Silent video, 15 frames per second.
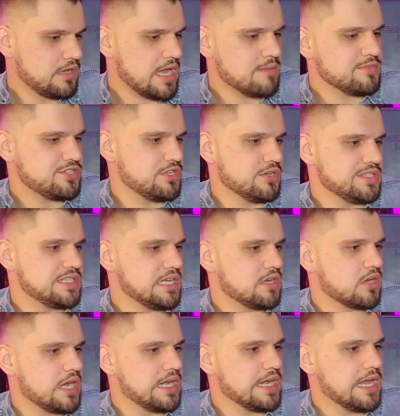I'm just noticing
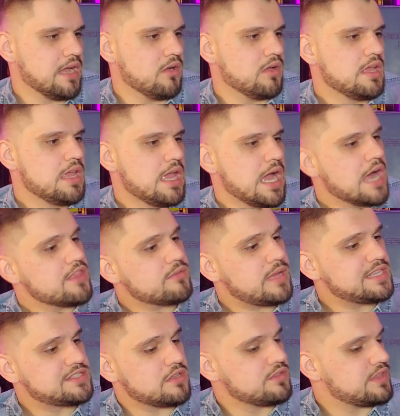it right now.
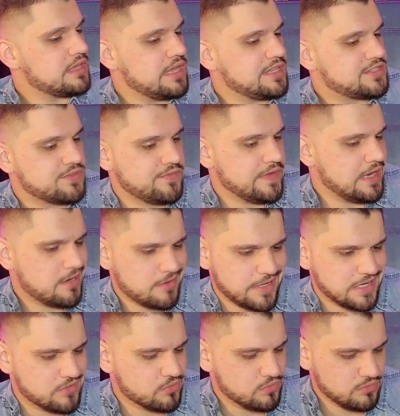Otherwise, though, it's
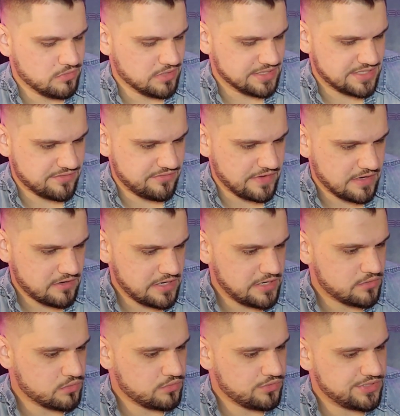very cool. It's a
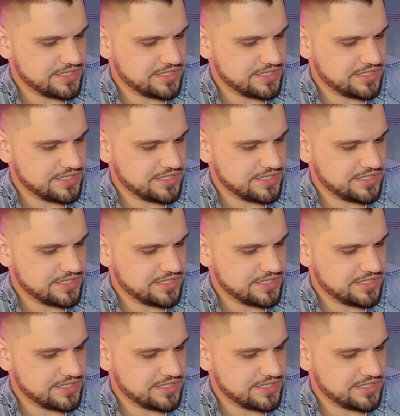very cool